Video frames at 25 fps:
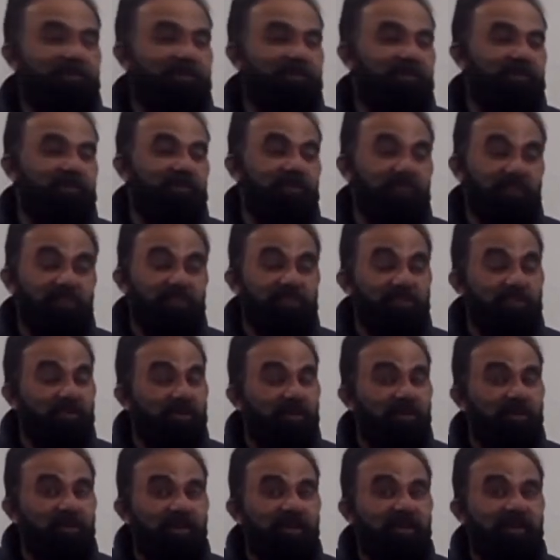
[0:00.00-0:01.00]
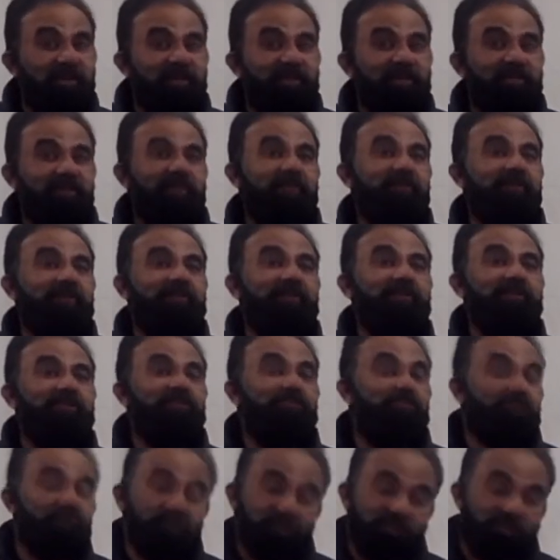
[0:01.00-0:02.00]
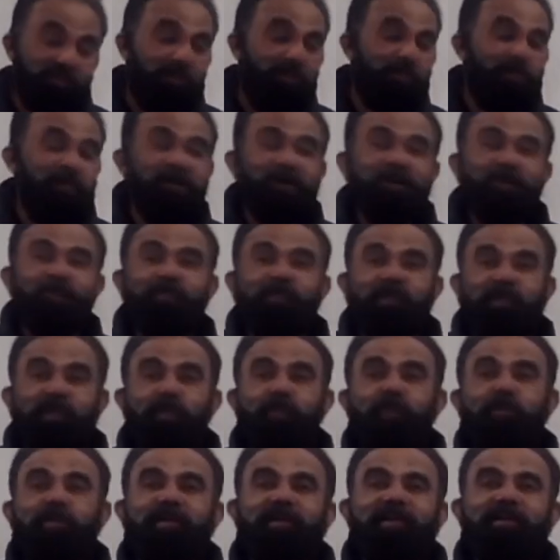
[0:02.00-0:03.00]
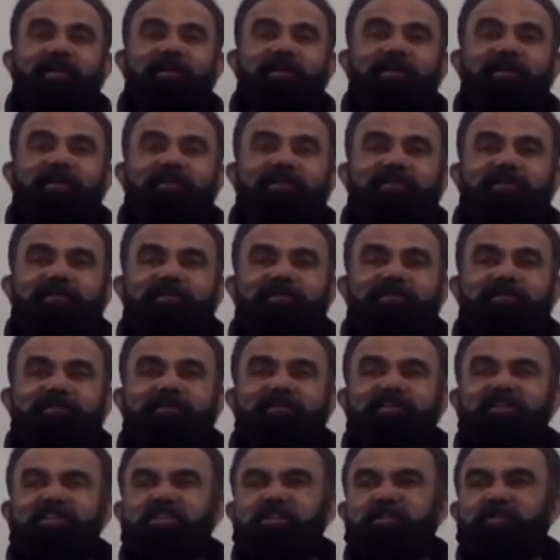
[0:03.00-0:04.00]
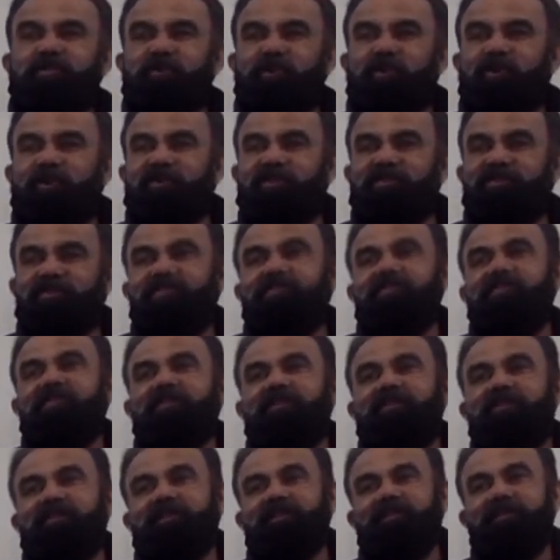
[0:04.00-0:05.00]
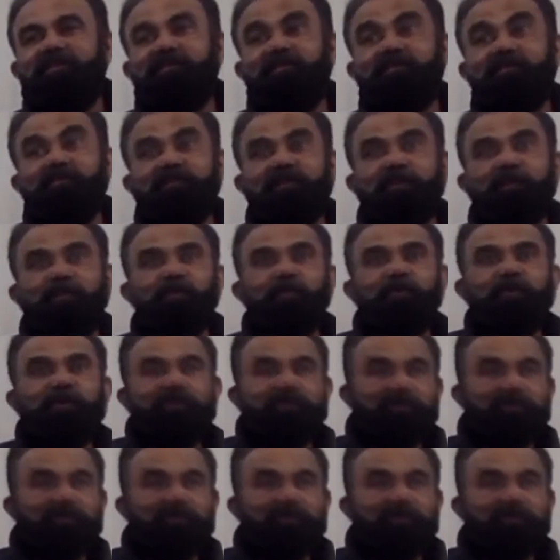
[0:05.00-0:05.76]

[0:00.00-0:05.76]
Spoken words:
does not like to return back very quickly. The response is very poor.